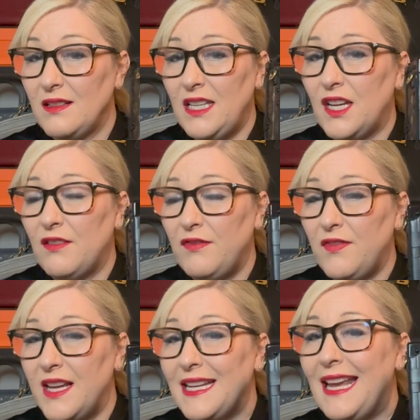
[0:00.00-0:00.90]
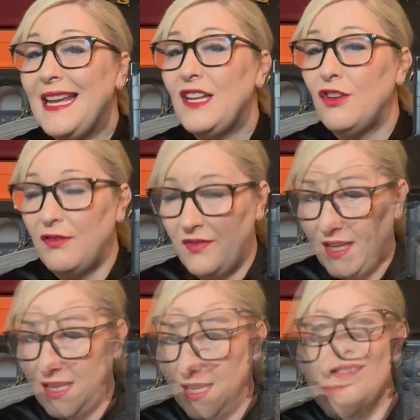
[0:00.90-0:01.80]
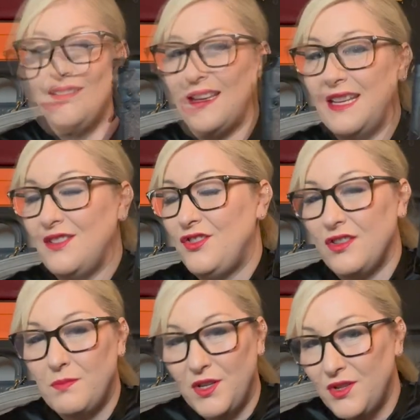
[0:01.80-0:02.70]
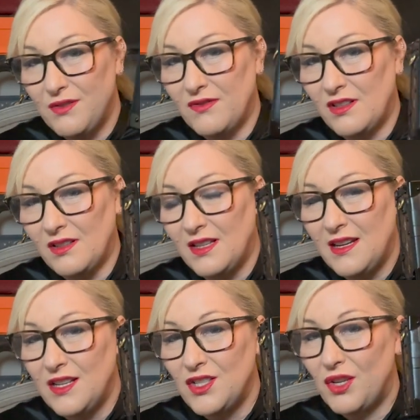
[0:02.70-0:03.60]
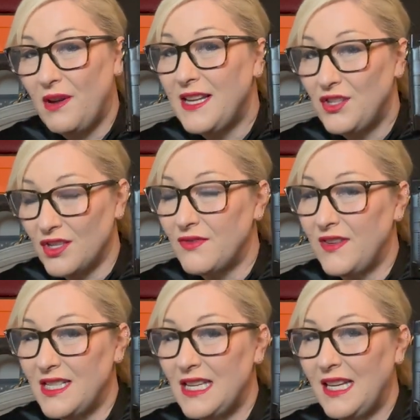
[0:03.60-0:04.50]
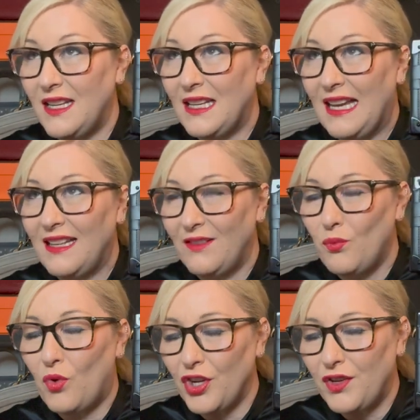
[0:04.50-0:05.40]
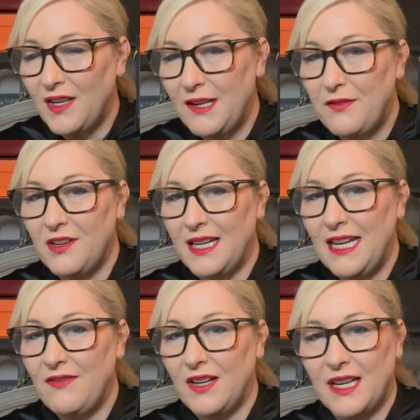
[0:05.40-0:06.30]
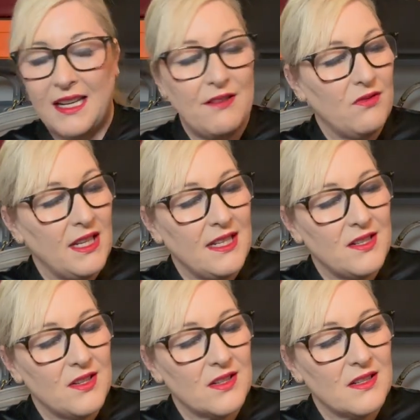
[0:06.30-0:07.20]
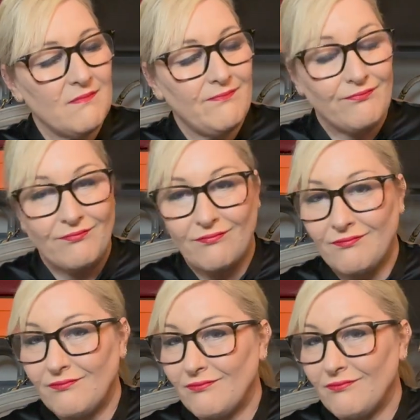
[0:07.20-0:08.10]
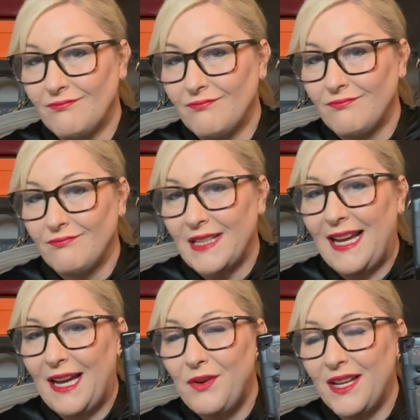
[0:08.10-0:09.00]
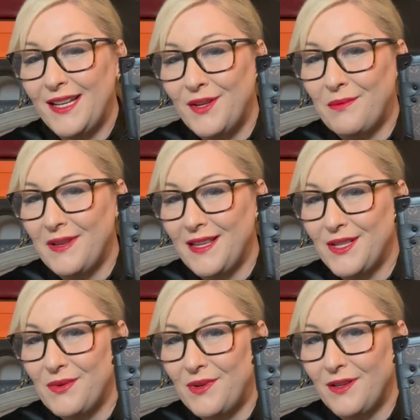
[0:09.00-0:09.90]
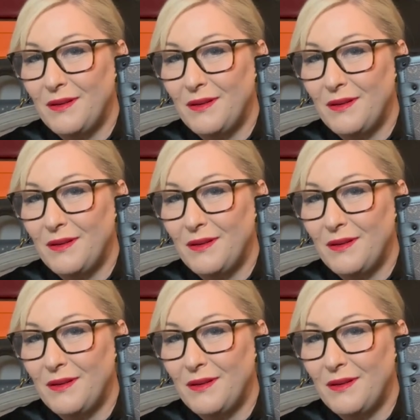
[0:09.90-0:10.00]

You can fit enough in it. It's just beautiful. So it does fit in what you need for an evening. It really does. How can it not be this one?